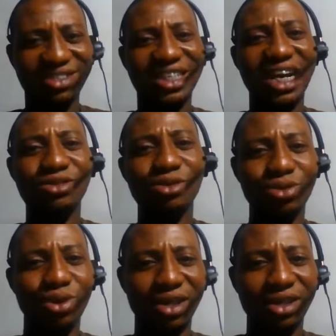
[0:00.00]
He has to
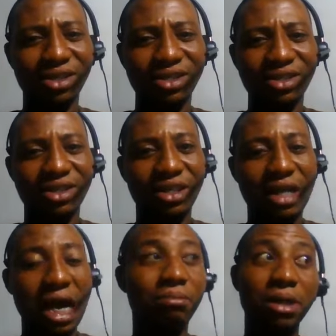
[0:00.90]
talk.
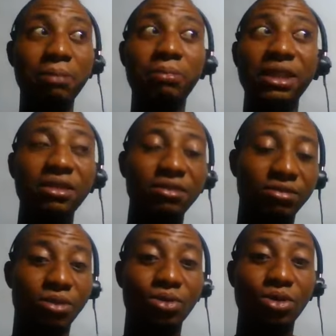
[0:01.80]
Maybe
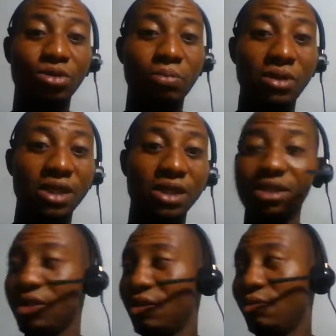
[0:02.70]
from so place,